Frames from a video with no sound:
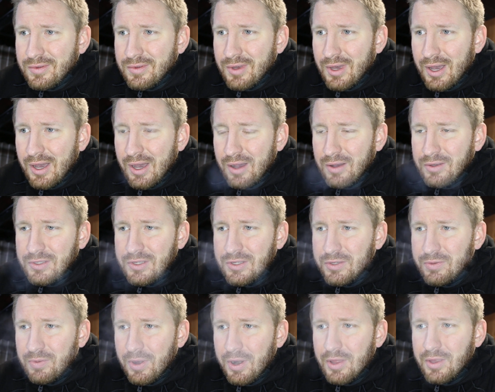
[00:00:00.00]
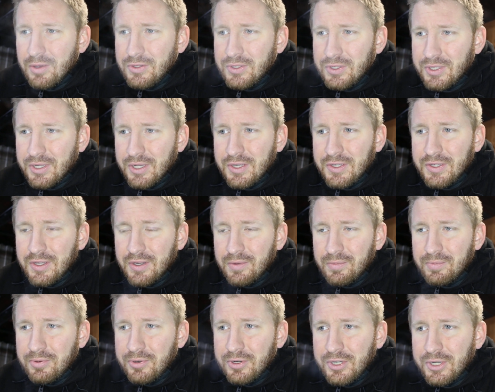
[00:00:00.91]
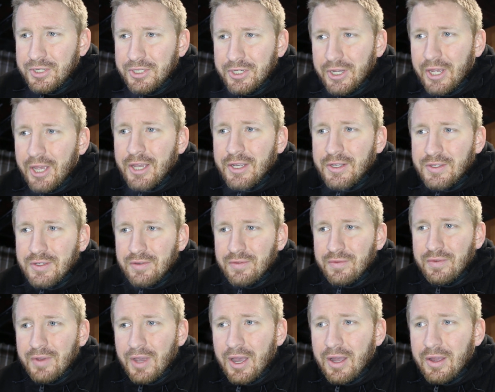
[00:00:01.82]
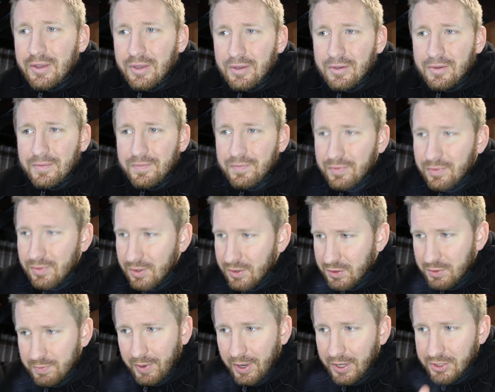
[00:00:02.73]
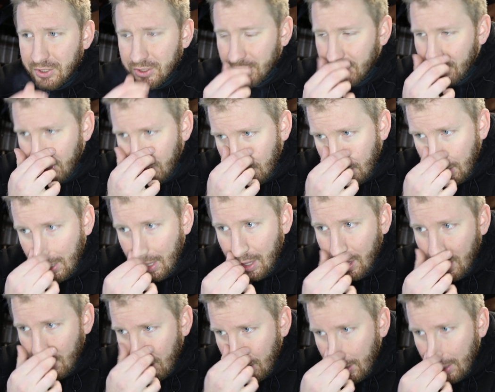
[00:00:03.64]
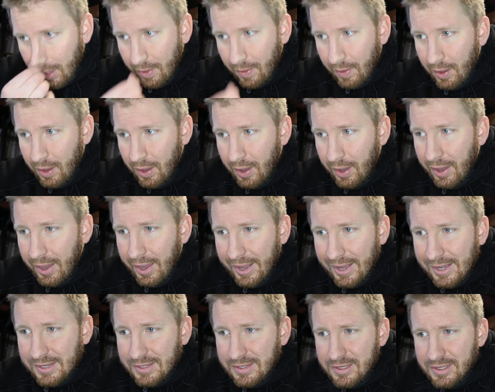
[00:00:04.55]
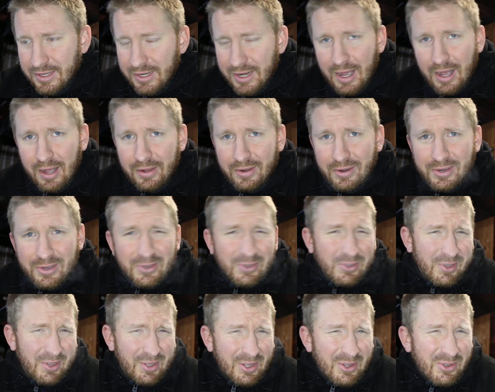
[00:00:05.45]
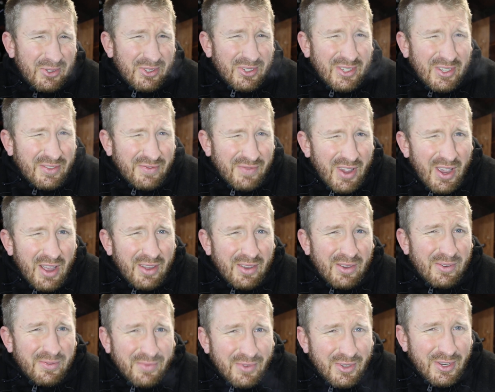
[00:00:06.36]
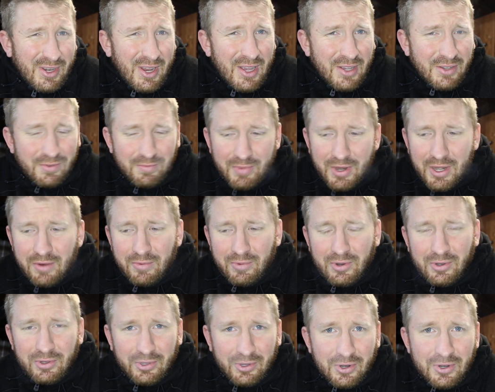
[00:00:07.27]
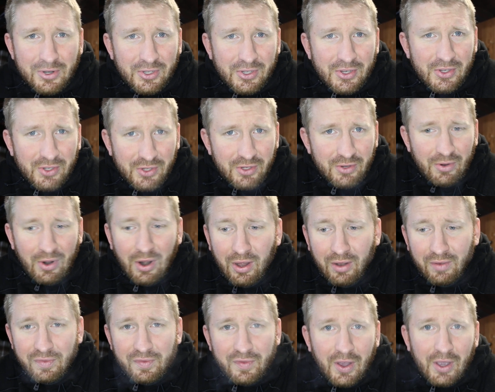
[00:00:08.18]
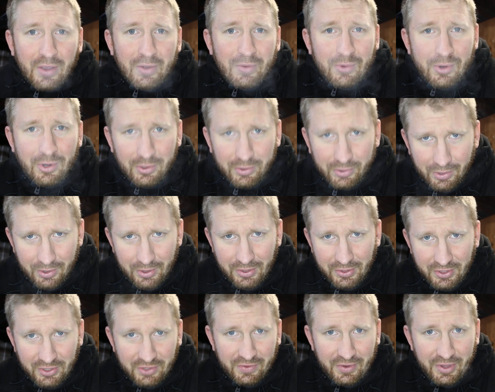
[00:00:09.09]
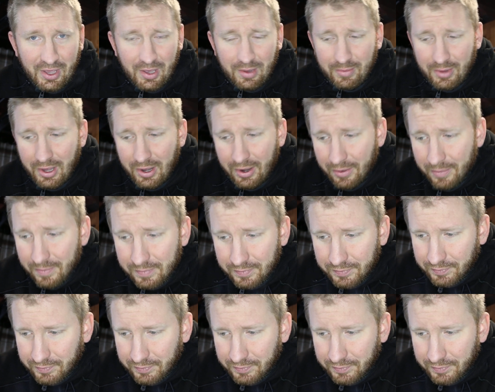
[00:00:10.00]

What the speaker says: a house is one of those things that appreciates in value, especially as the dollar loses its value, and as many world currencies do, or all fucking world currencies for that matter.